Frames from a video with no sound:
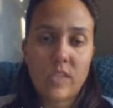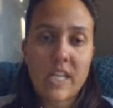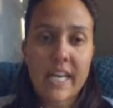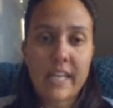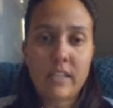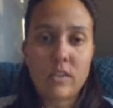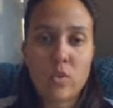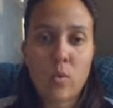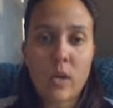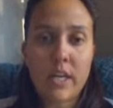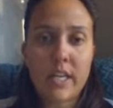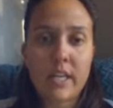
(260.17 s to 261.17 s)
8 and
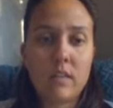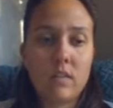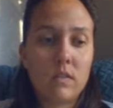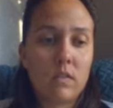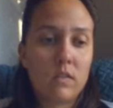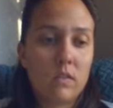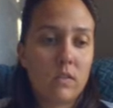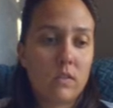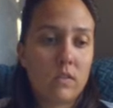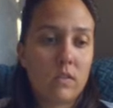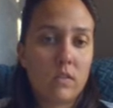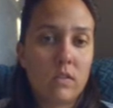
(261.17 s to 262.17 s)
20,
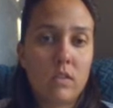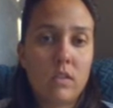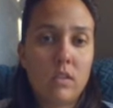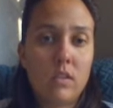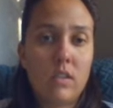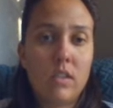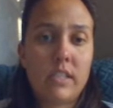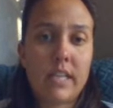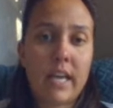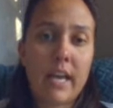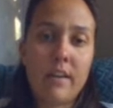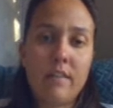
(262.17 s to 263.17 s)

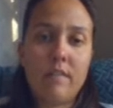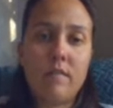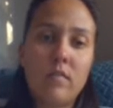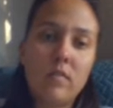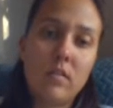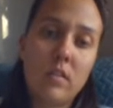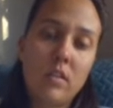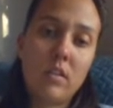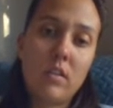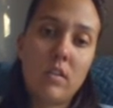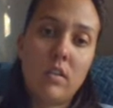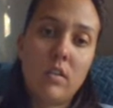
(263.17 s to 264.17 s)
10.
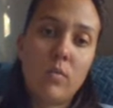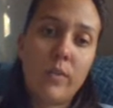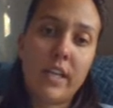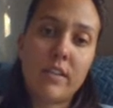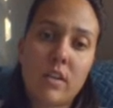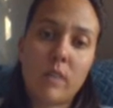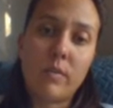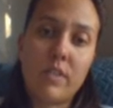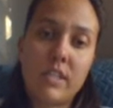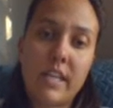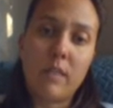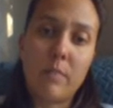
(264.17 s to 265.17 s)
We can't start with
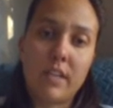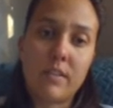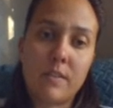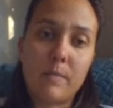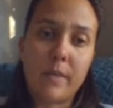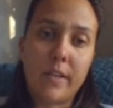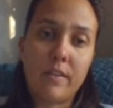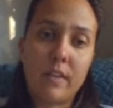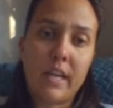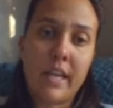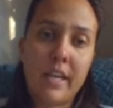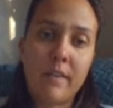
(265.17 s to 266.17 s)
10 because it's bigger than
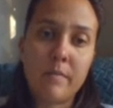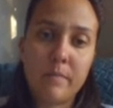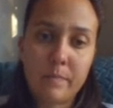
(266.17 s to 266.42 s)
8.